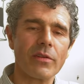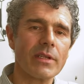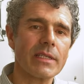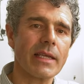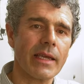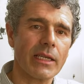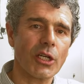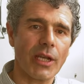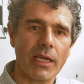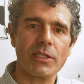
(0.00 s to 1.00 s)
there is a
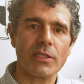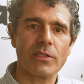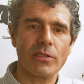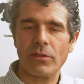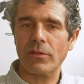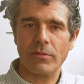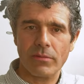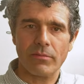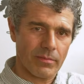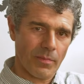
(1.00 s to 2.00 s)
connection to
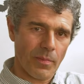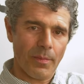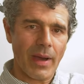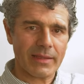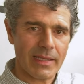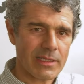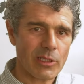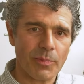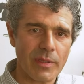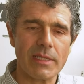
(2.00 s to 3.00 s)
my
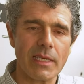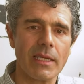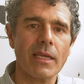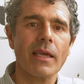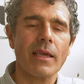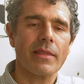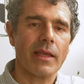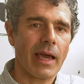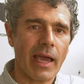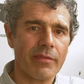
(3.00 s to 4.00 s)
desktop PC
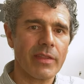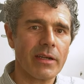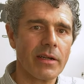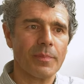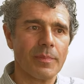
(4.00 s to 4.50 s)
that I have there,